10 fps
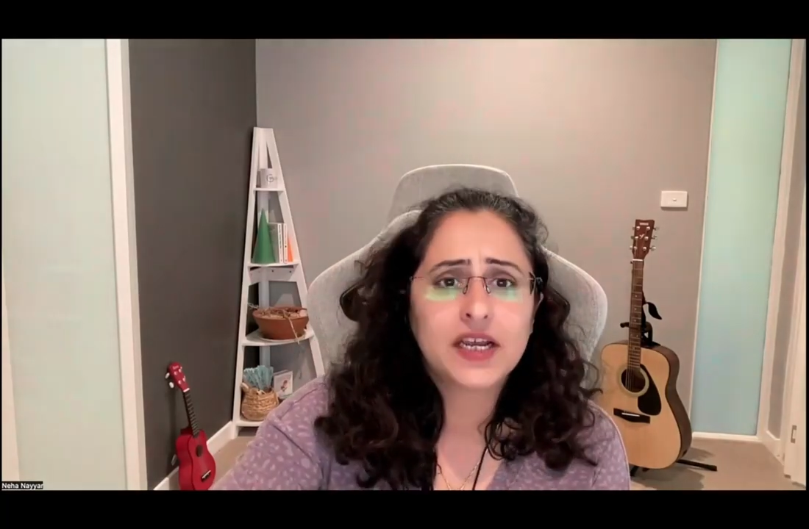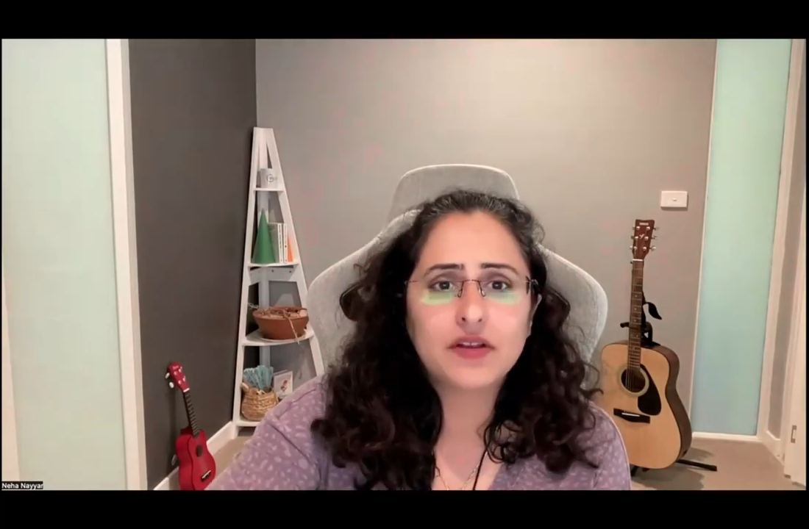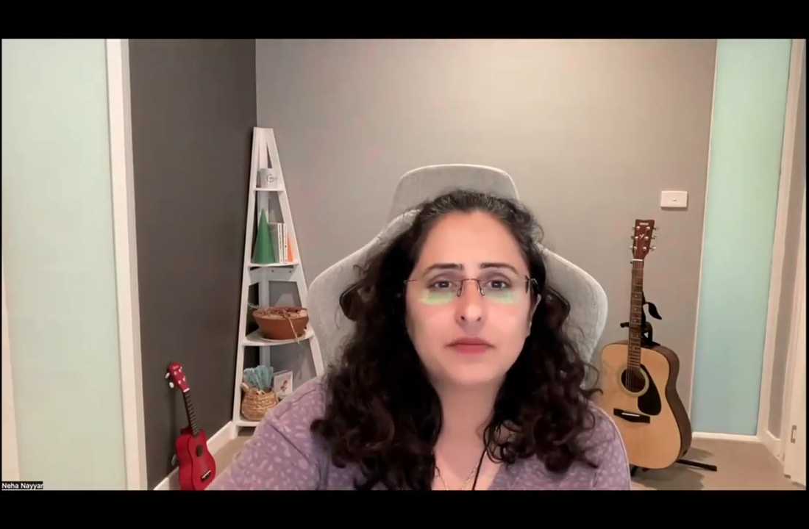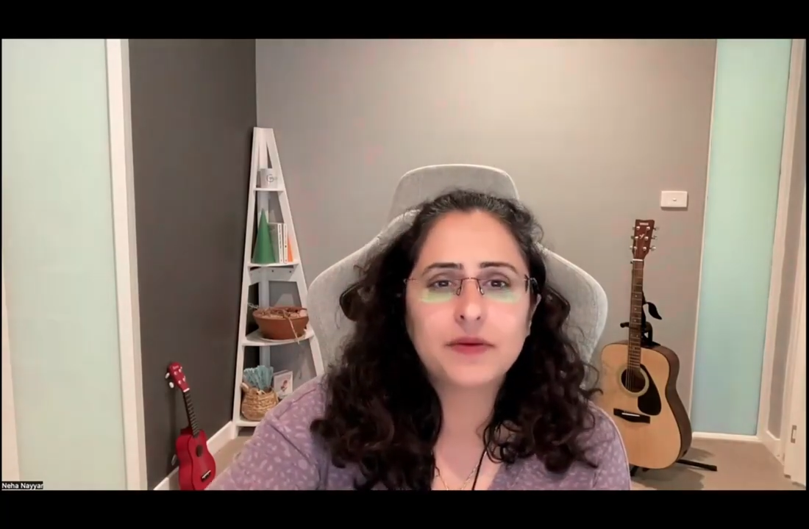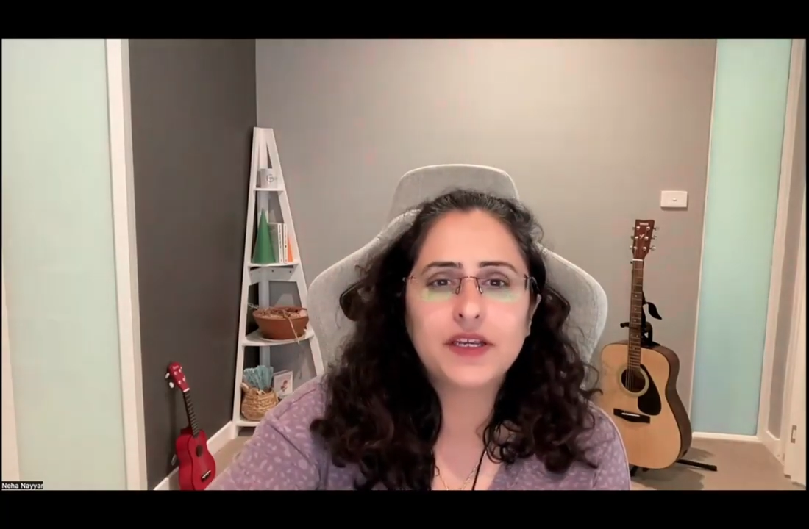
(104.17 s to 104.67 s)
I
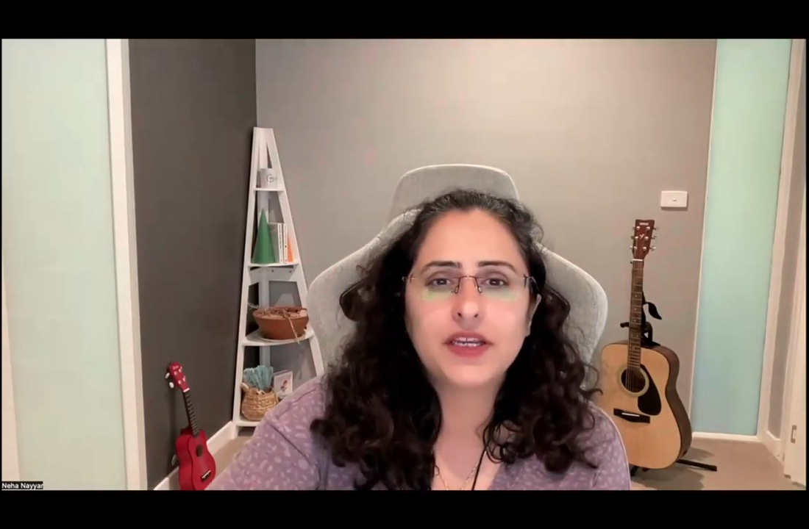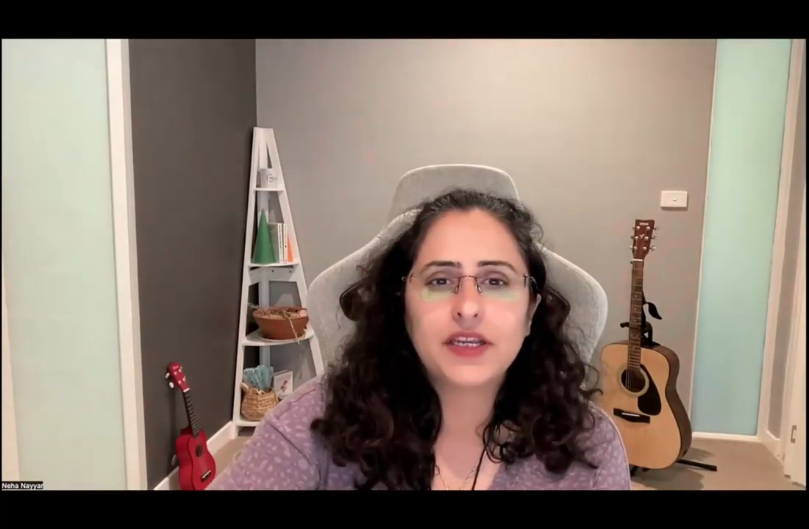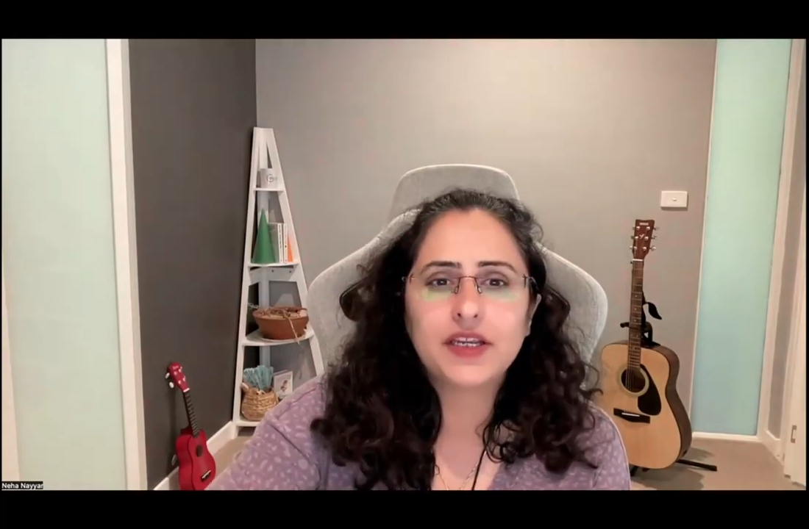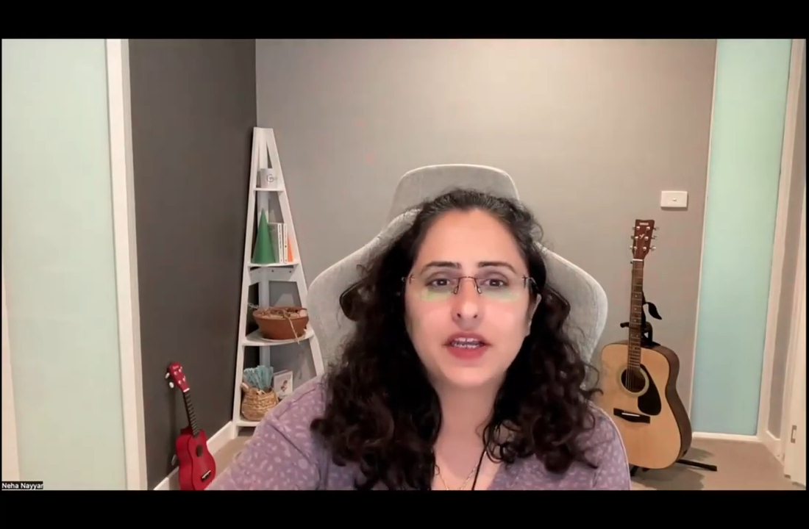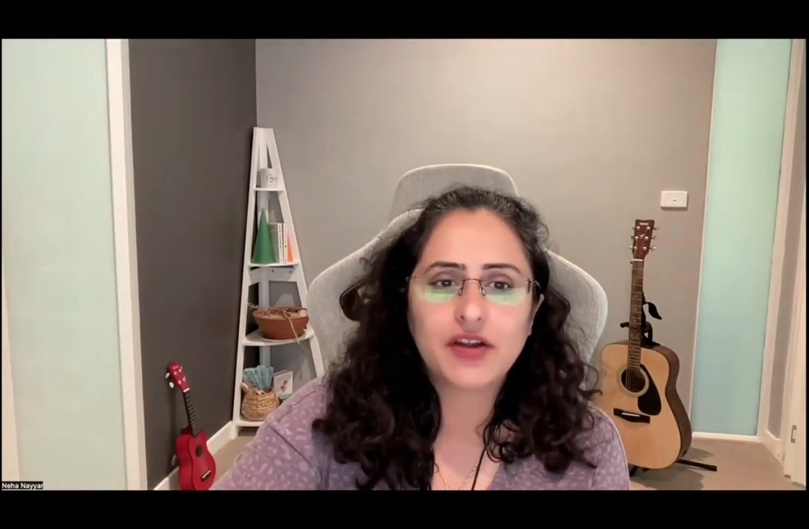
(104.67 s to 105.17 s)
will
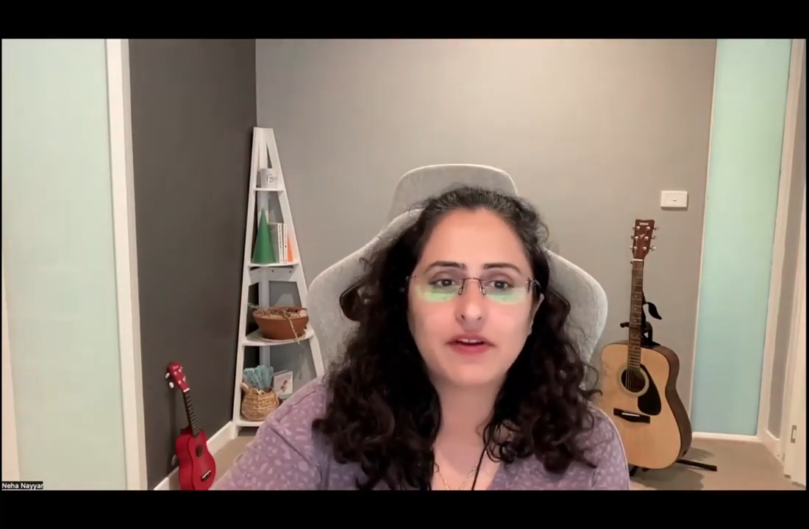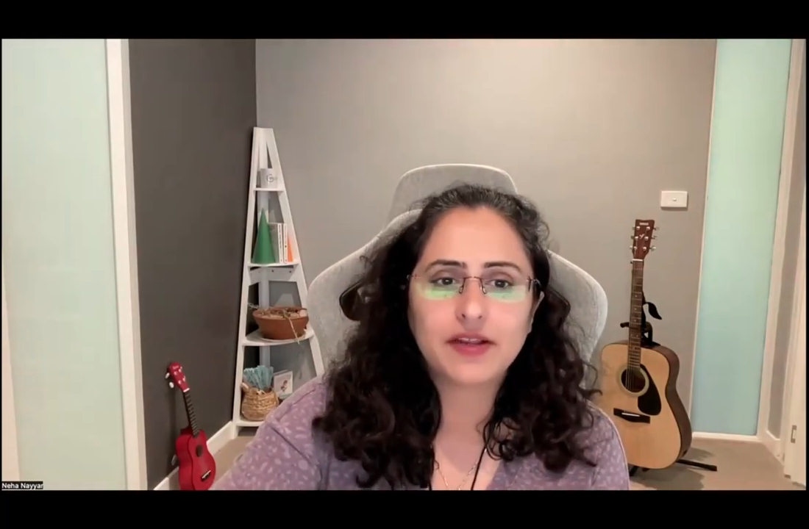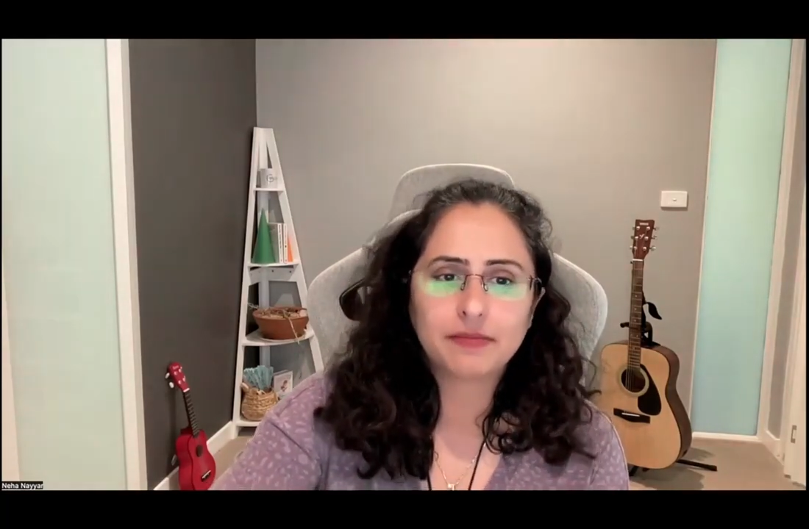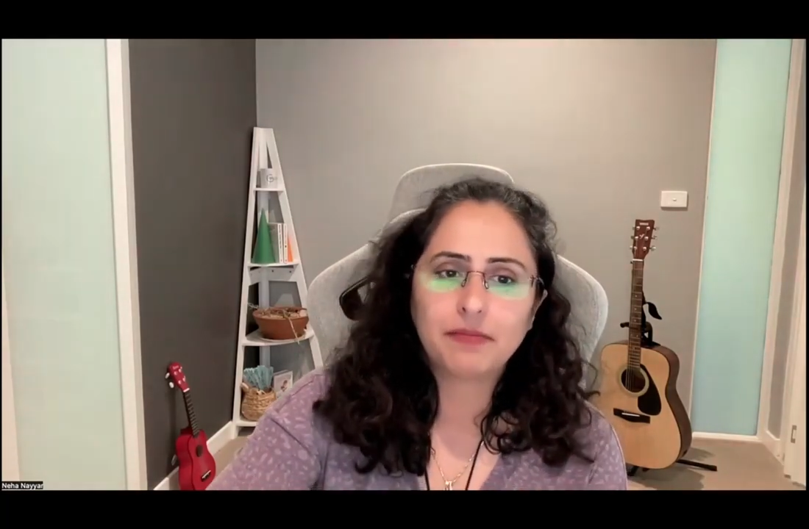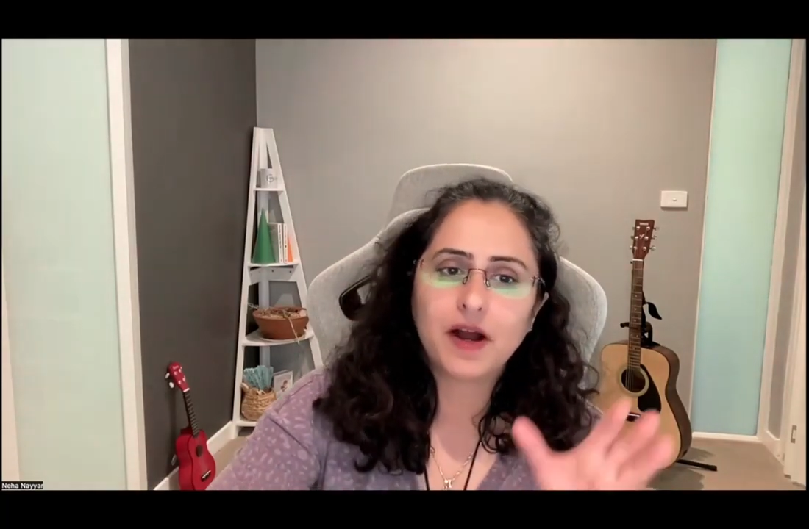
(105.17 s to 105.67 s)
be
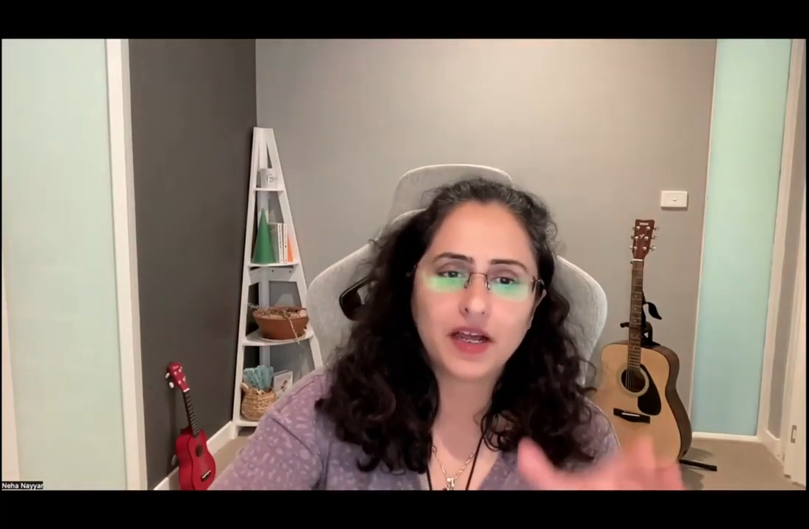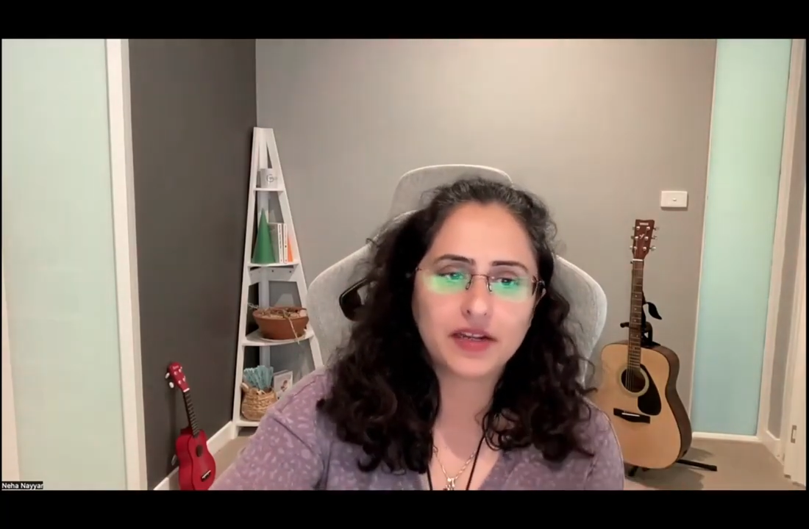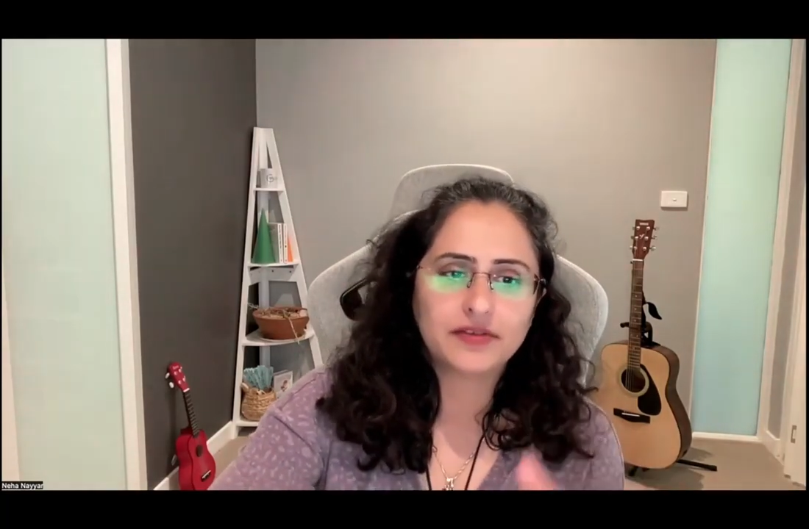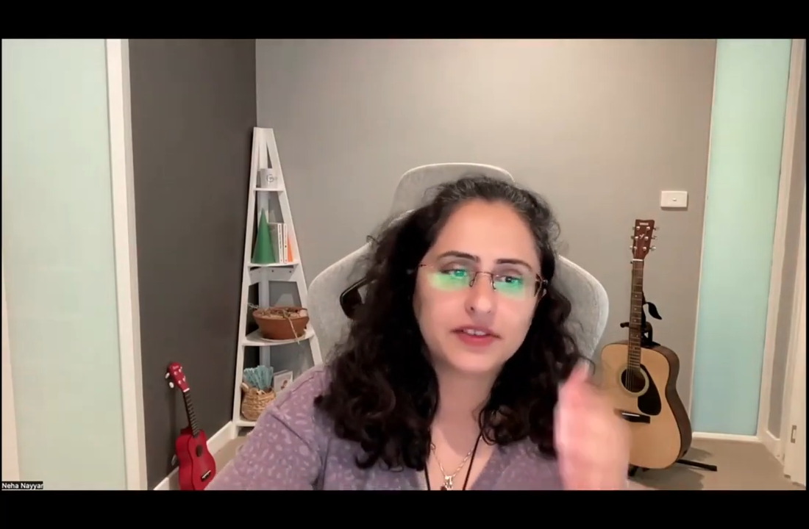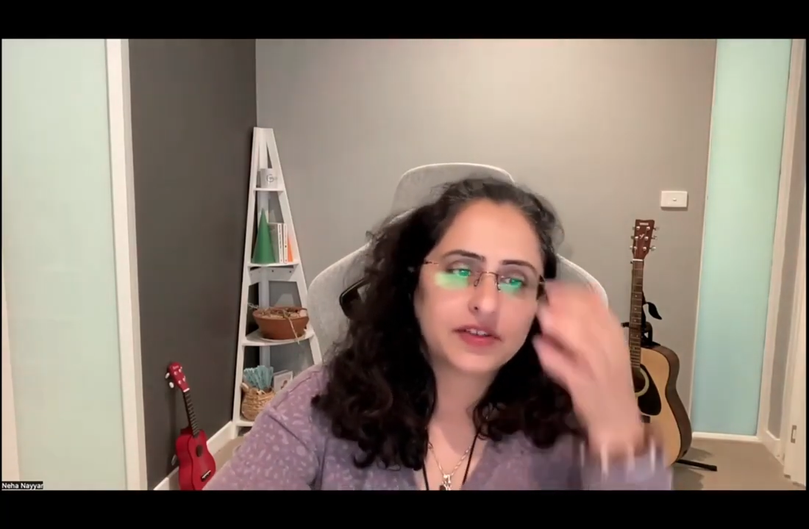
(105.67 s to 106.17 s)
sharing
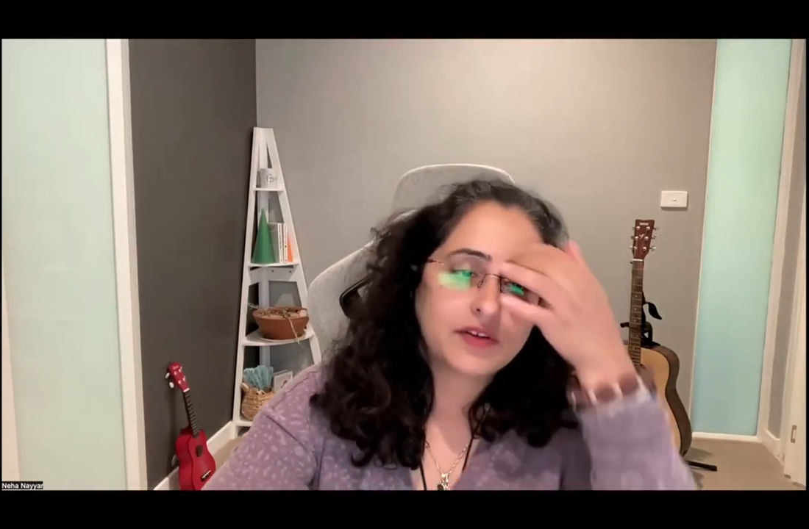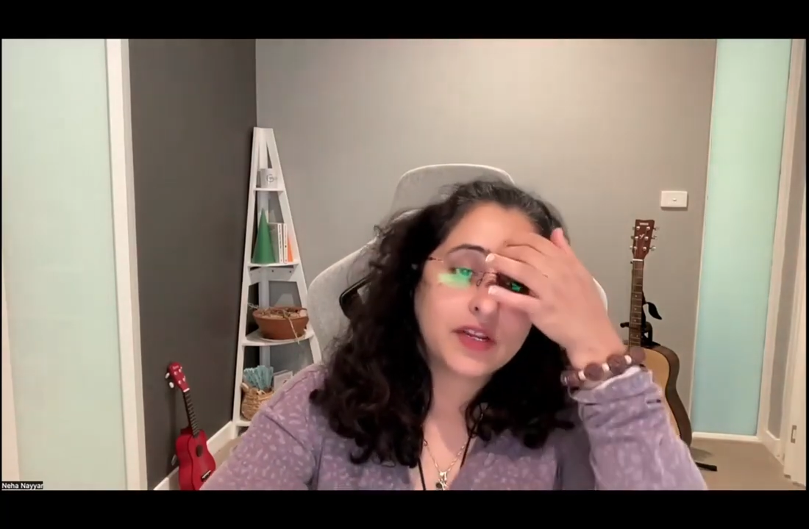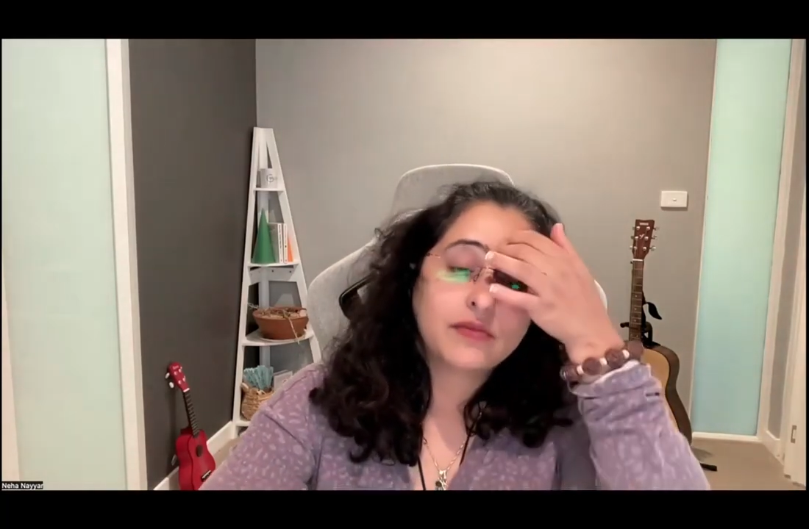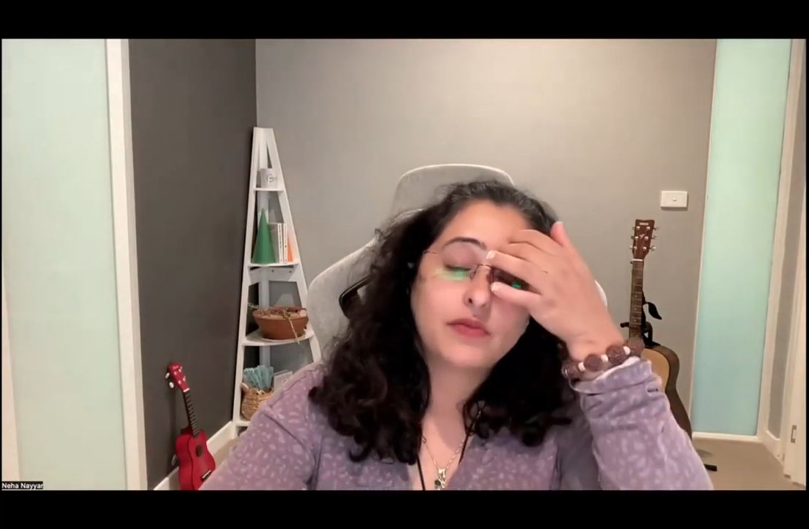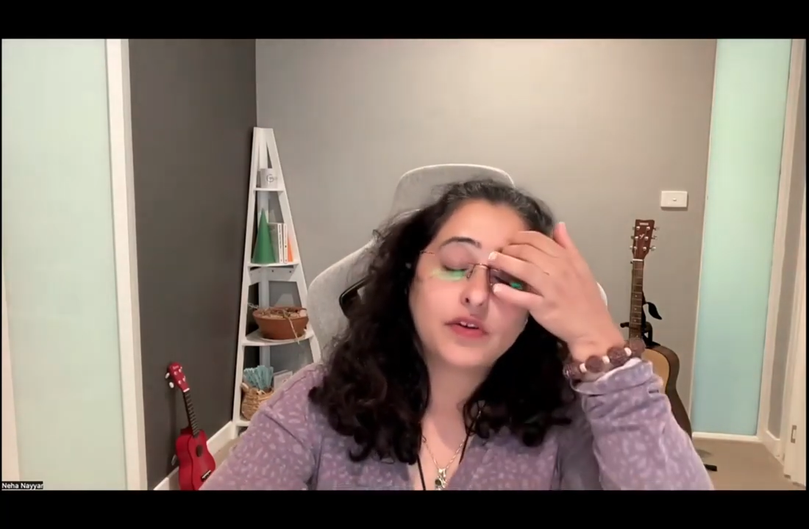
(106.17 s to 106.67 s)
part of the screen